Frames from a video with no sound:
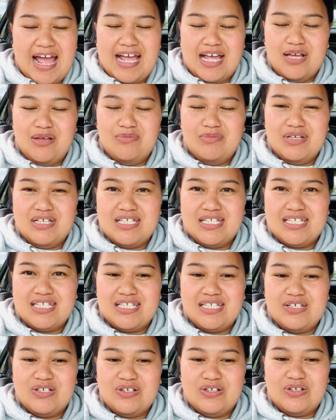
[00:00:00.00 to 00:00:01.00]
aim is
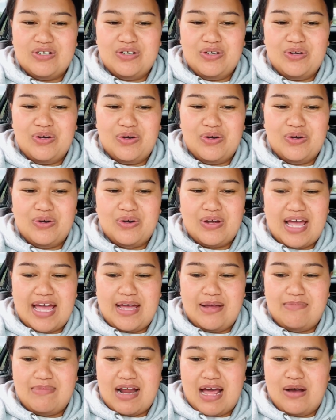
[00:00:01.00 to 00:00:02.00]
to her
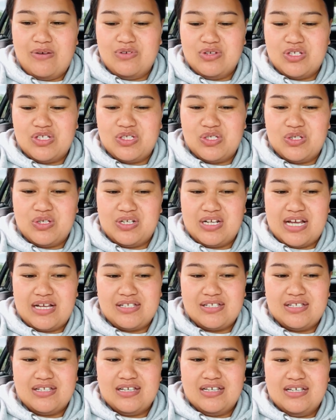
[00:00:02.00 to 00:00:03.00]
aim now is to
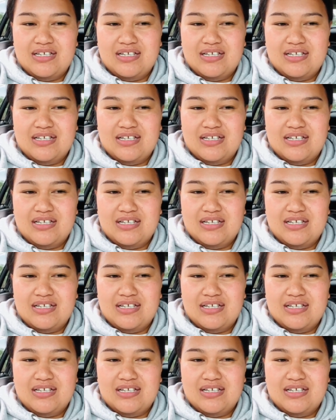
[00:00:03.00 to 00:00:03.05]
now